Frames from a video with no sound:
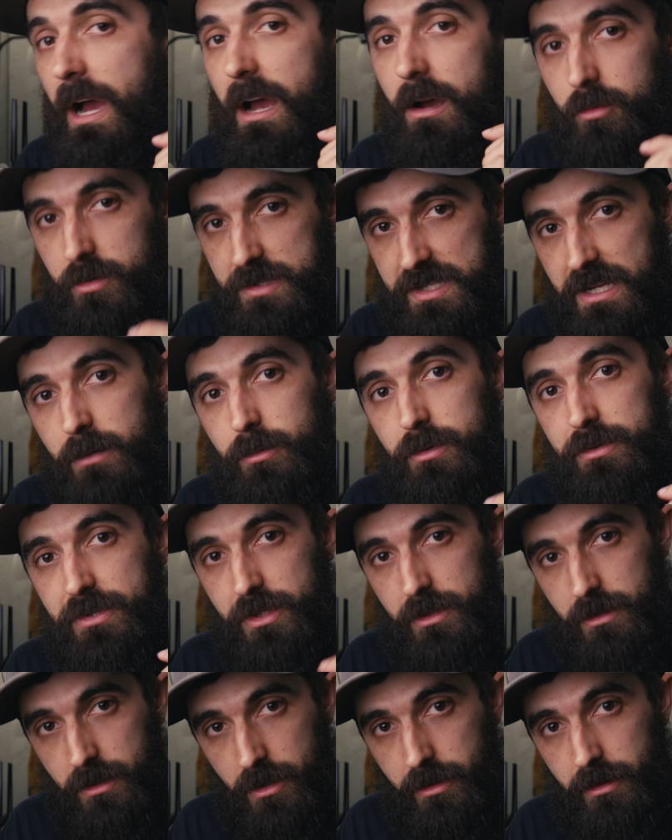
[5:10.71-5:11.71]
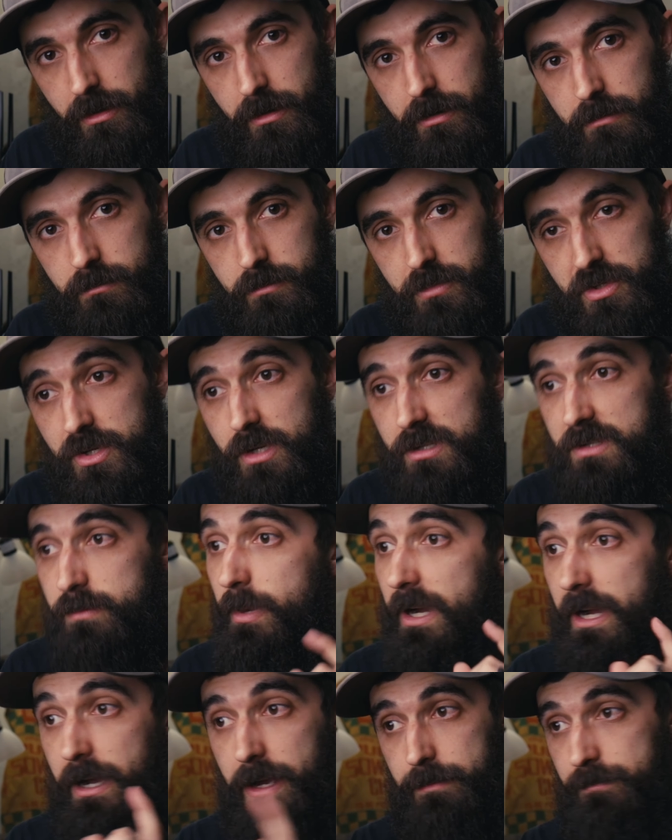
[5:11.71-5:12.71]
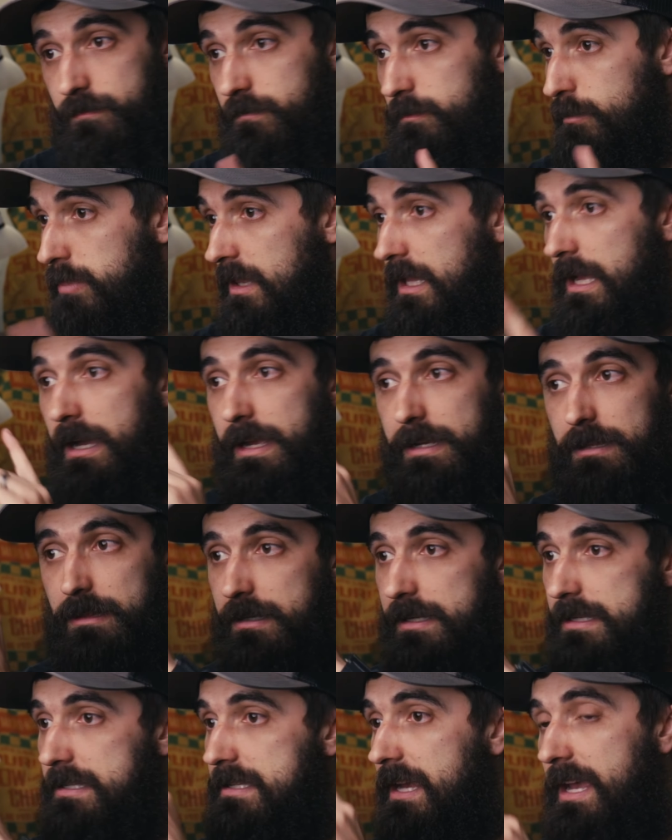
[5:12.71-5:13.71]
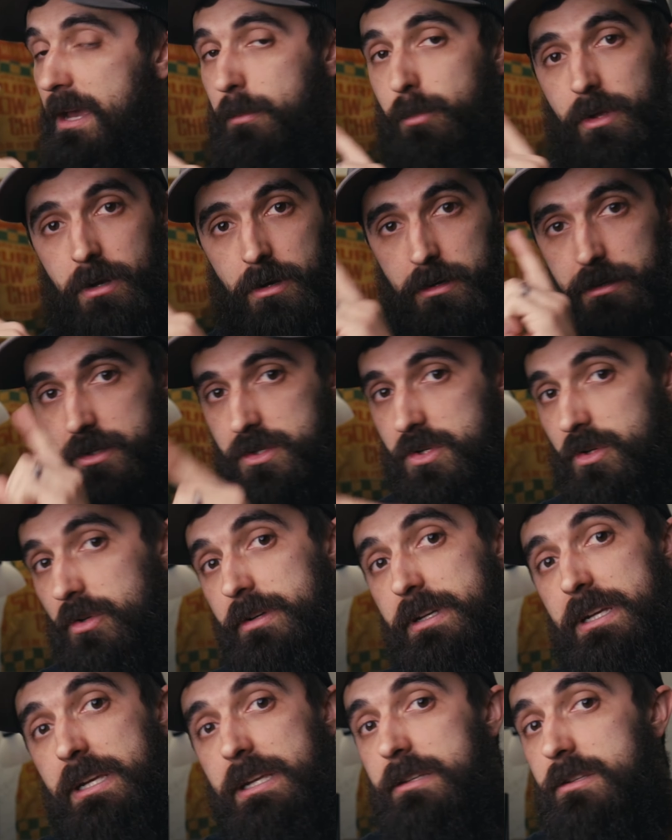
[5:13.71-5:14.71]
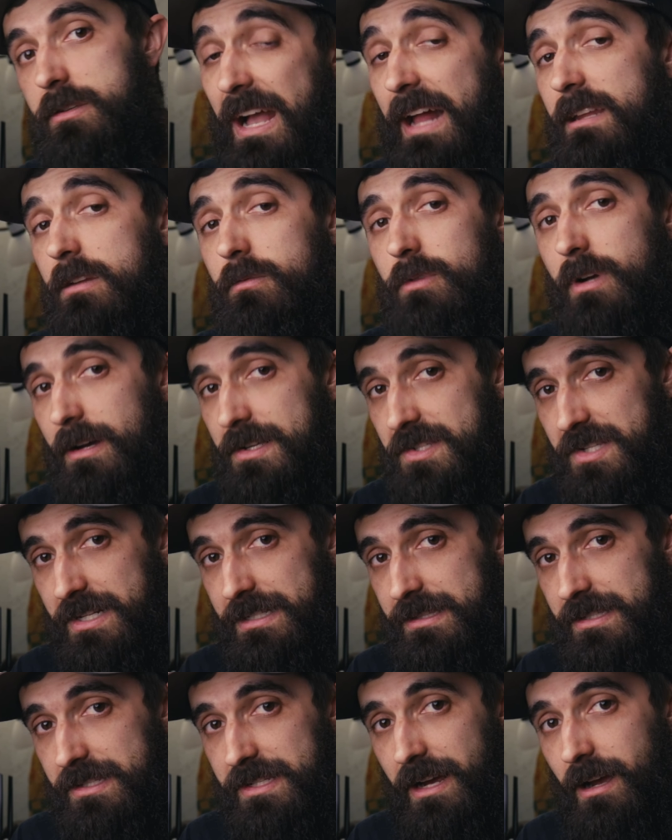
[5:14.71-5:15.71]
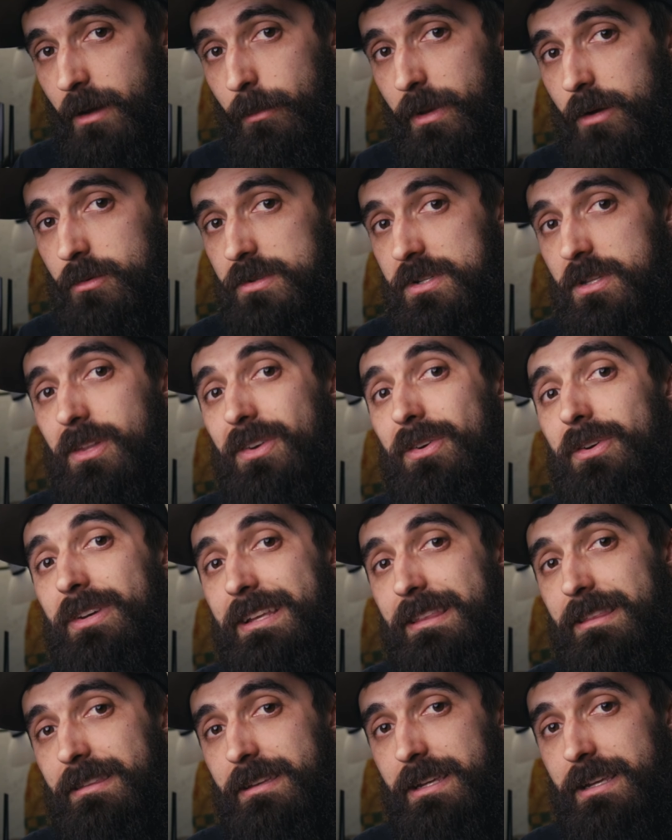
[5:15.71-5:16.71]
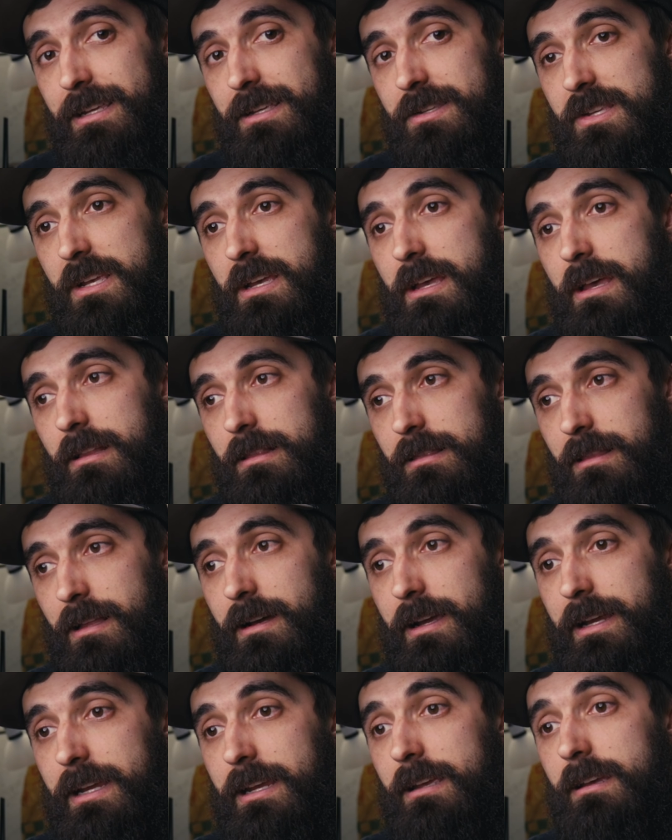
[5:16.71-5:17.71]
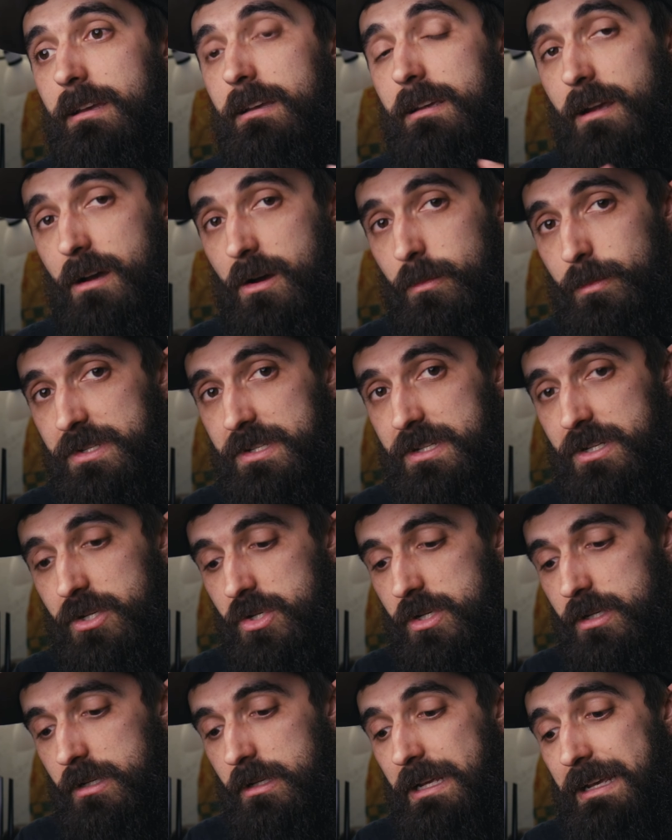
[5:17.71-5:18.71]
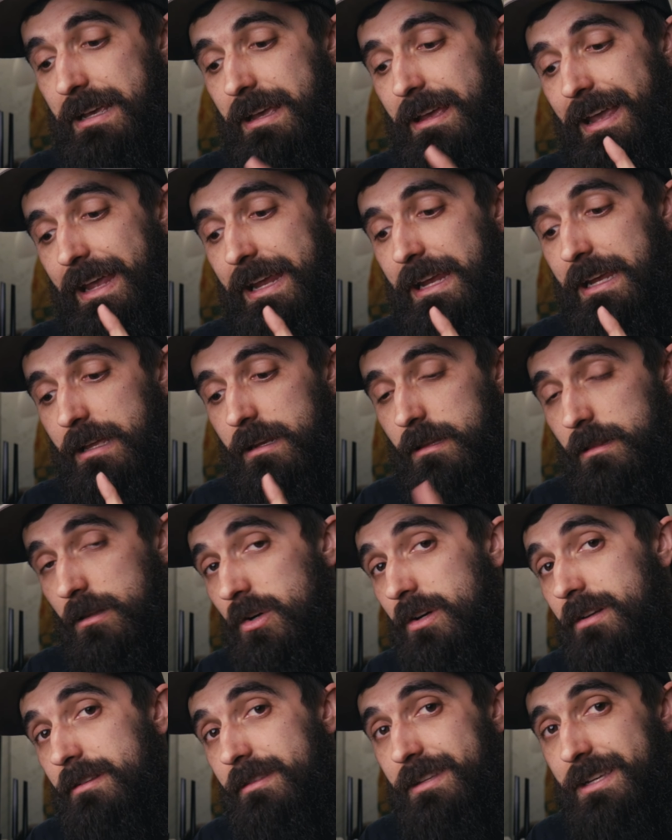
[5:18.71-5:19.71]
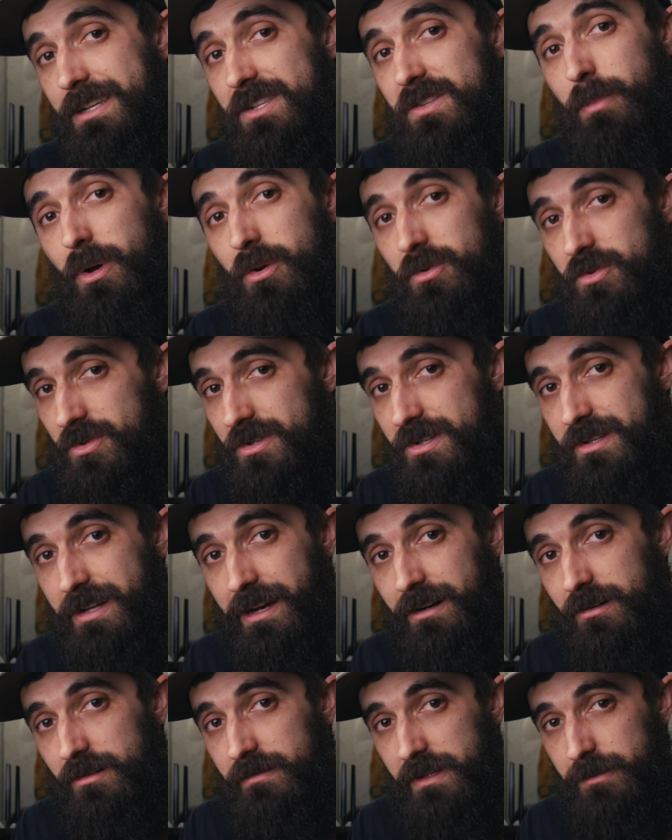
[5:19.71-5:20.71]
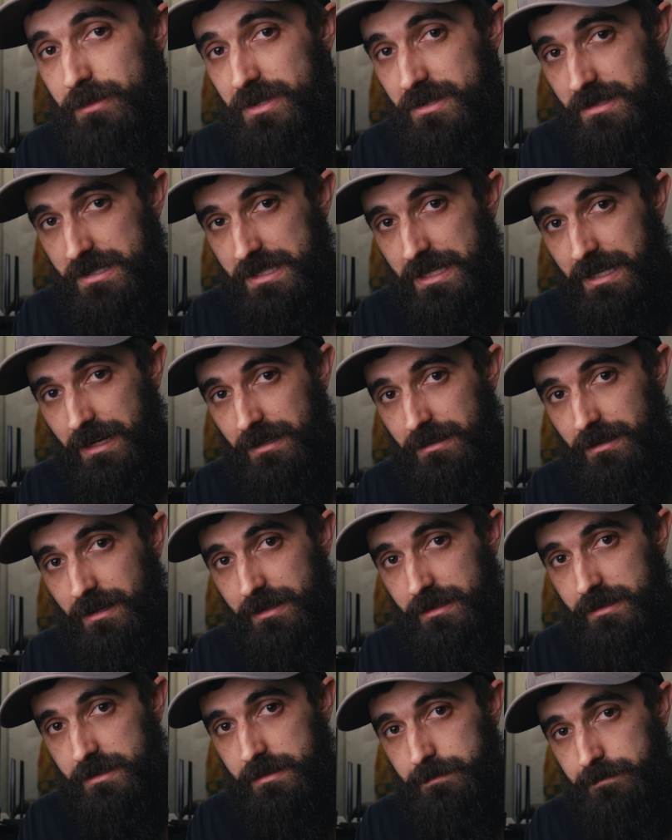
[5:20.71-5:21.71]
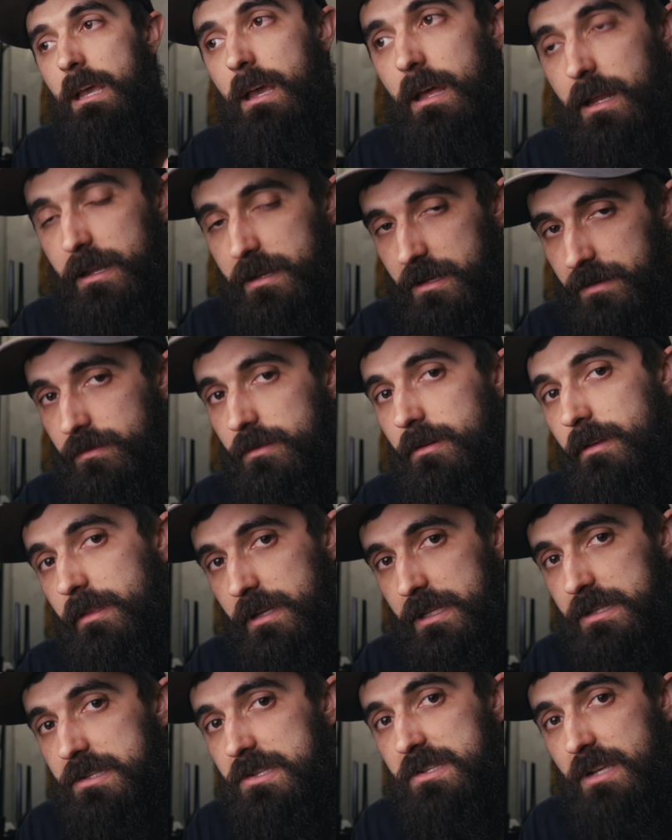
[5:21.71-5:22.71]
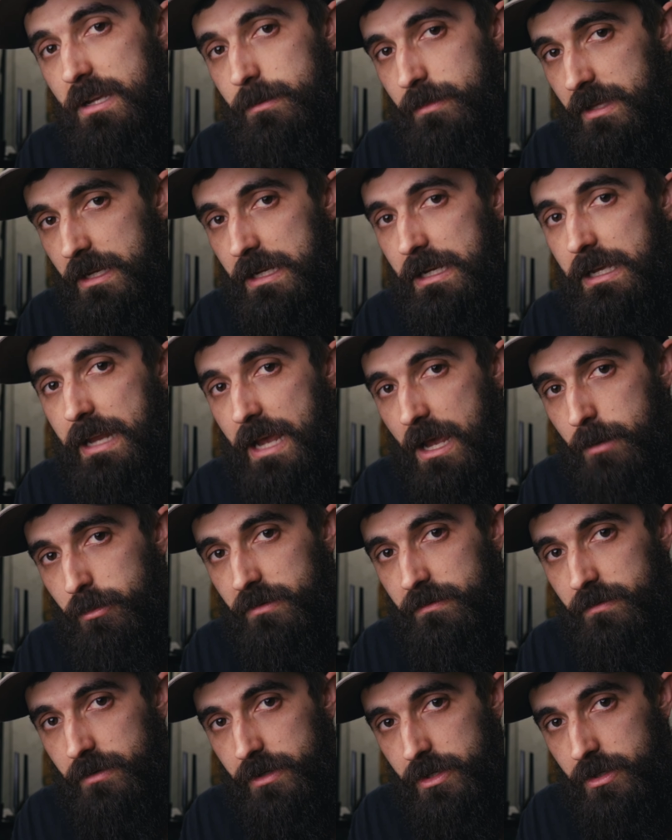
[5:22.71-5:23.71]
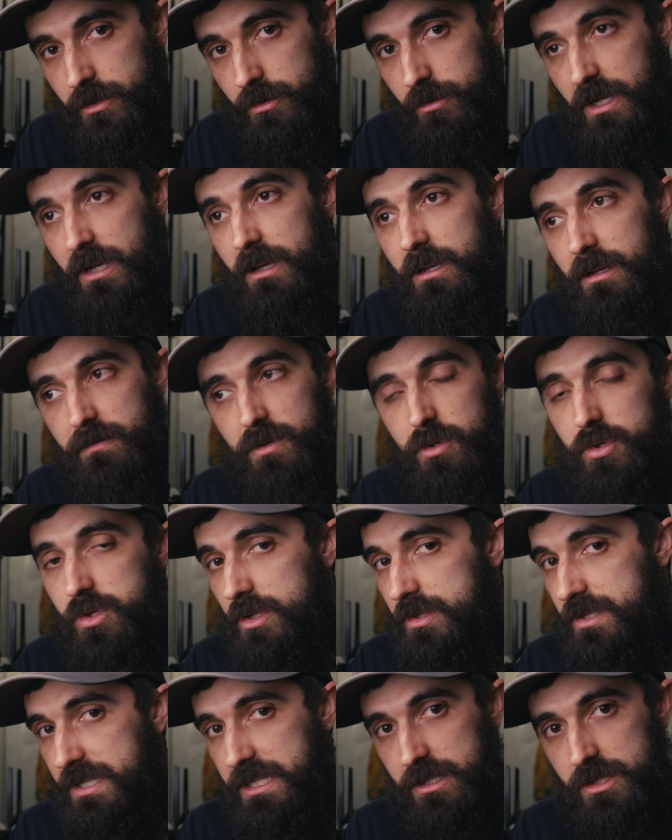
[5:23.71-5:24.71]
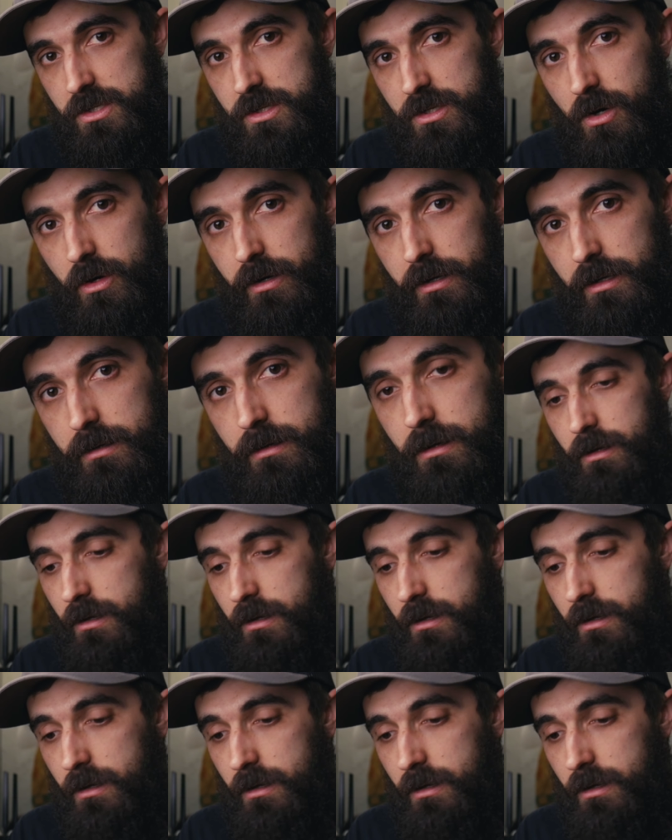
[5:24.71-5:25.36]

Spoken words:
I was able to learn just by blindly tapping on the screen, I didn't realize it at the time, but I was learning things like composition and learning the exposure style of images that I liked. And I definitely think the same thing can happen for you if you just get started.